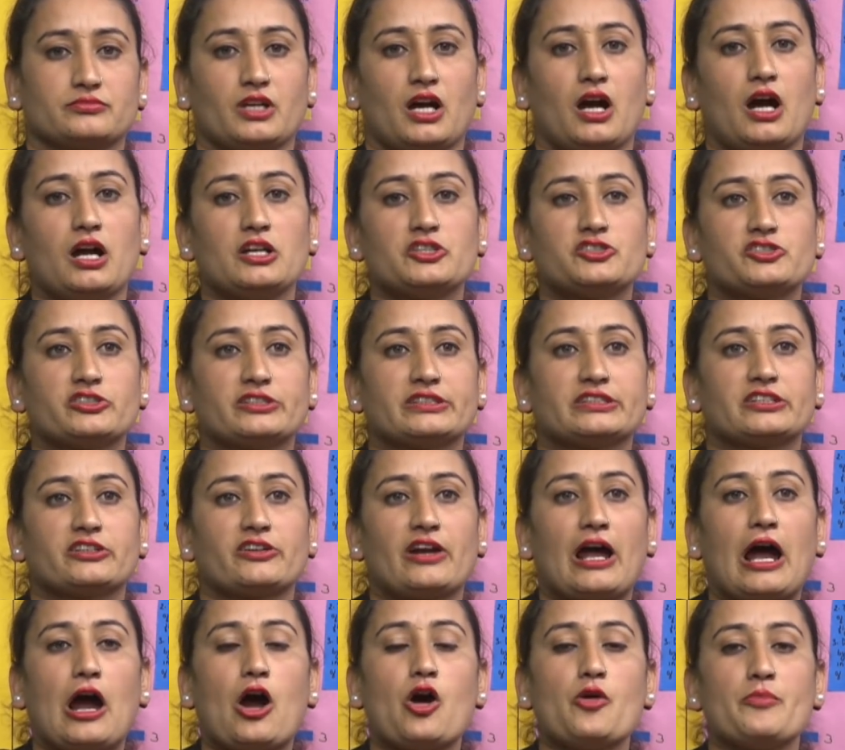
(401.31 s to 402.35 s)
Altogether,
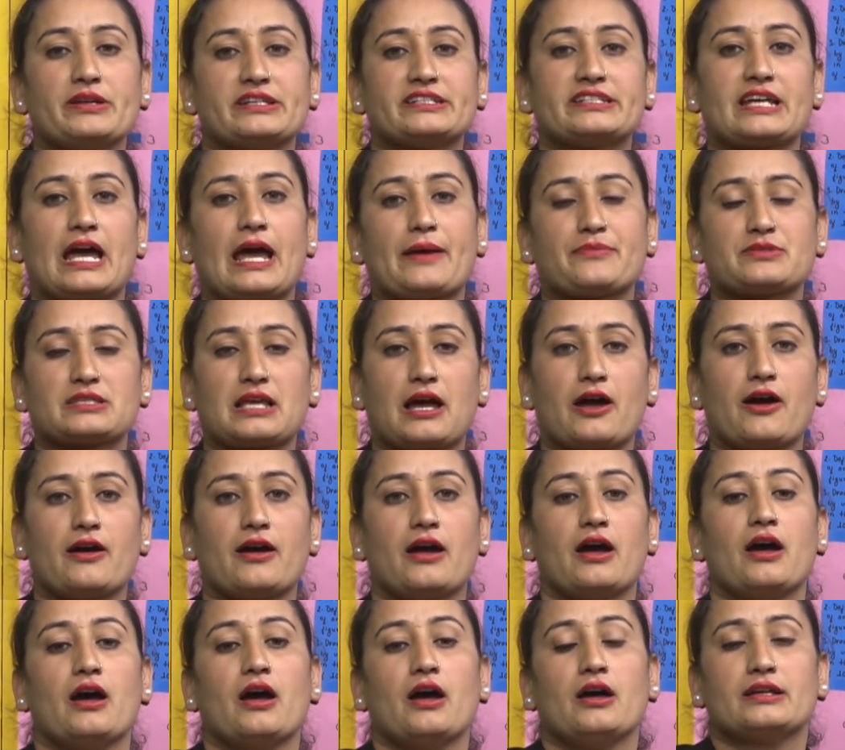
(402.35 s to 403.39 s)
how many types
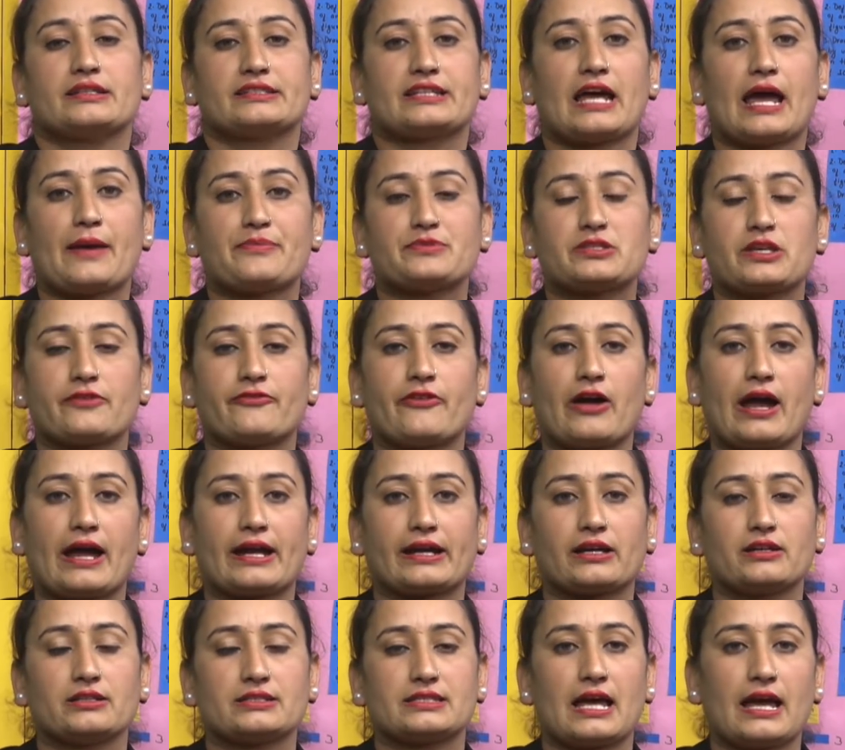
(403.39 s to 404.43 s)
of
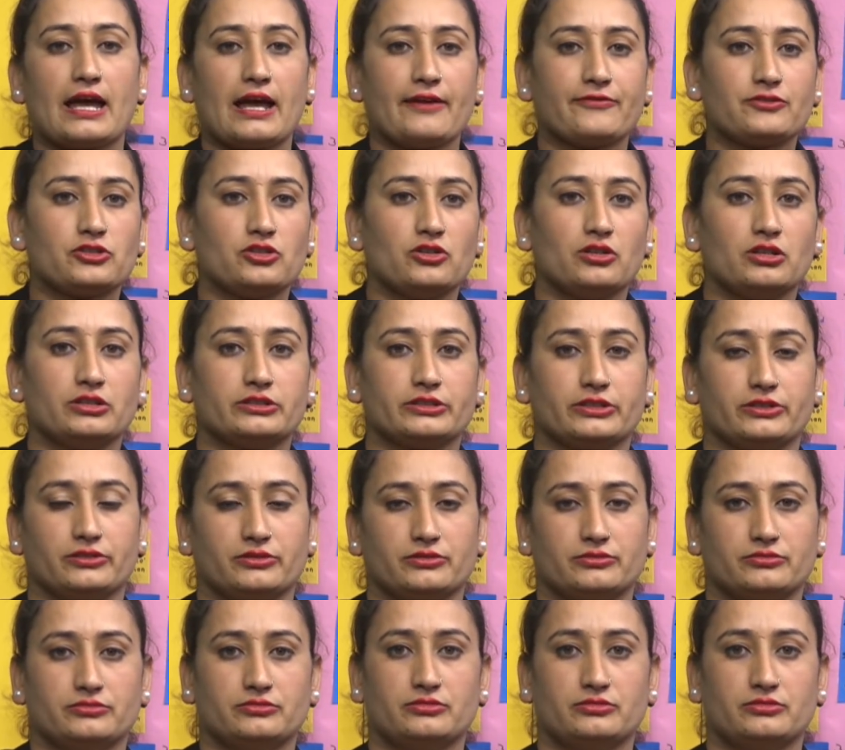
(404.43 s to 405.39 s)
angles I have told you?